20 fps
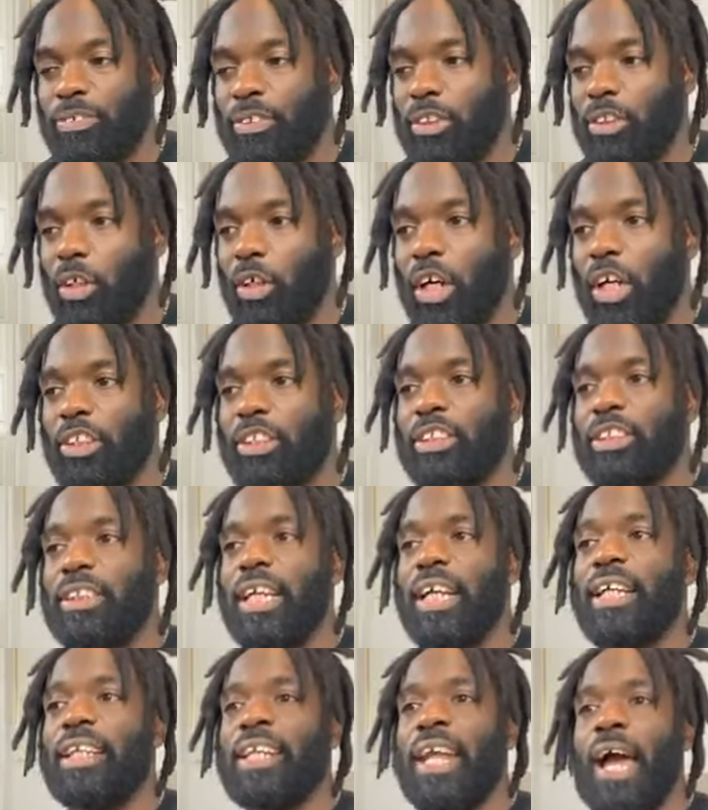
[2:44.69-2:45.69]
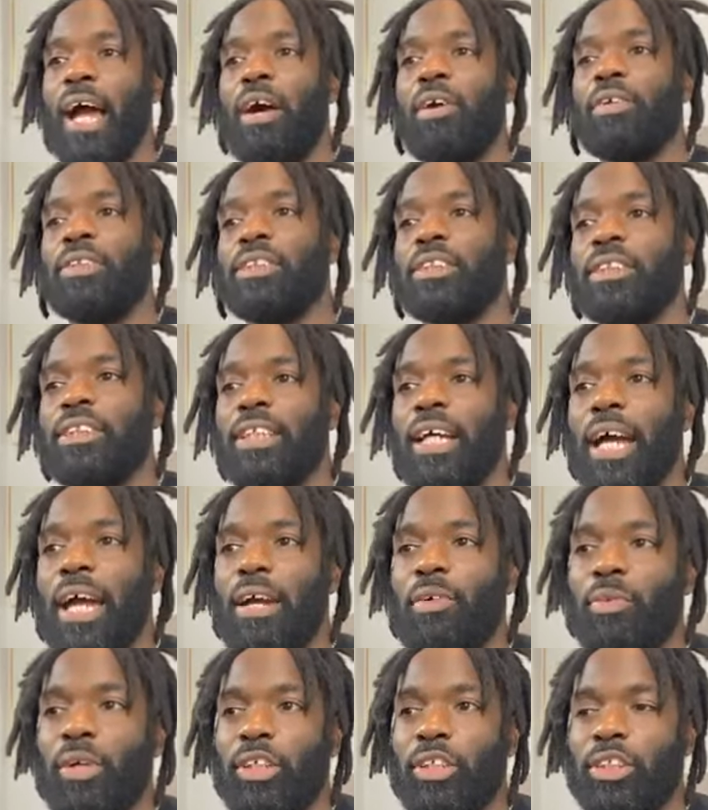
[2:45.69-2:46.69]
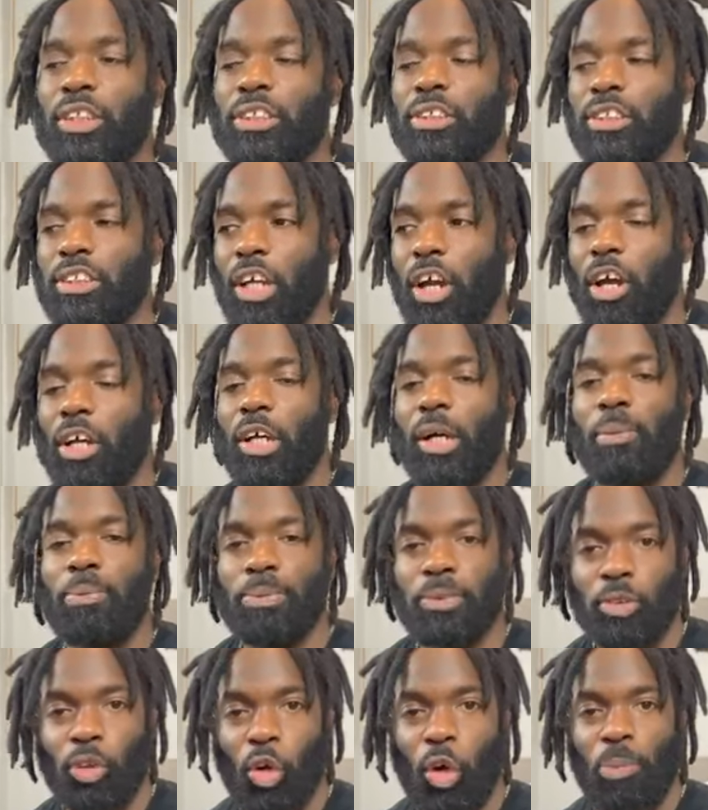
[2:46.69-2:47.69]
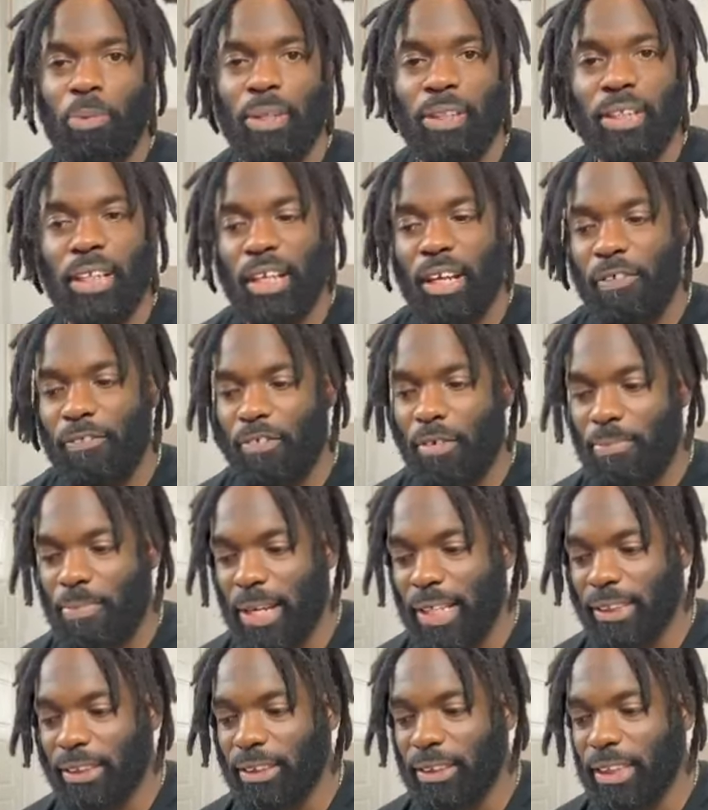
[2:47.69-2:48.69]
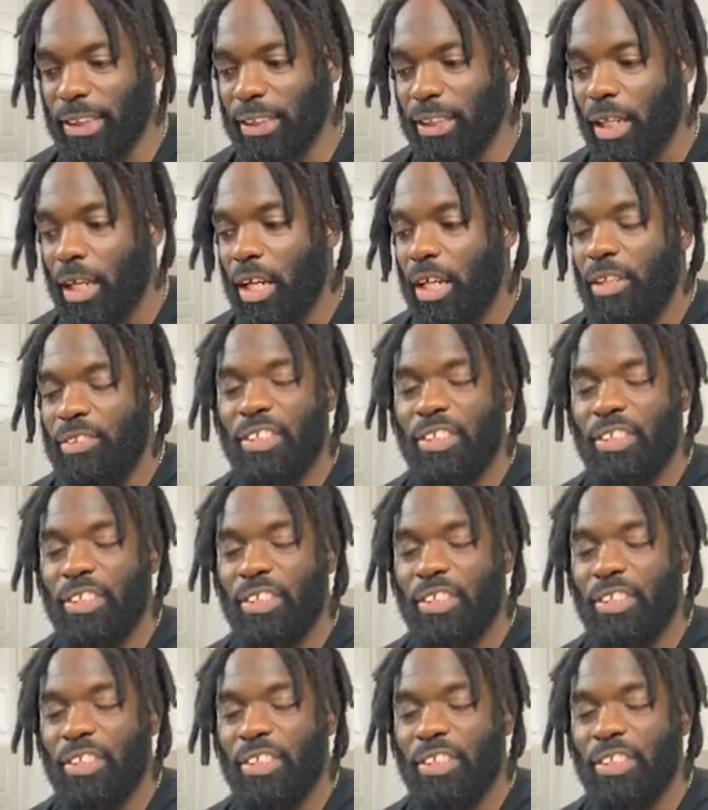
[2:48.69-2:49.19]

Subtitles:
So understand now is the time where you can start absorbing the information.